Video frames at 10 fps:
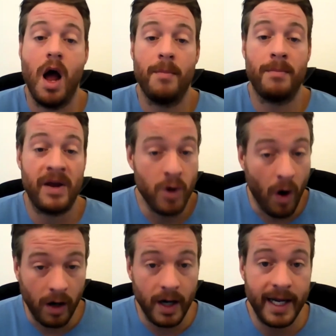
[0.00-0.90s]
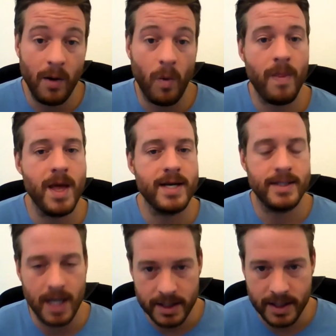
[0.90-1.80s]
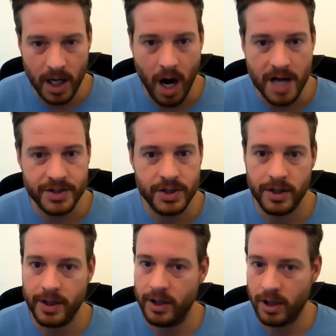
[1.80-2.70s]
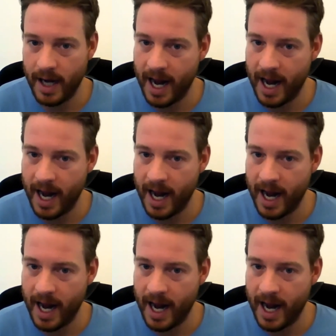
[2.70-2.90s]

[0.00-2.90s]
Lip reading: if you are going to get one that does cost, you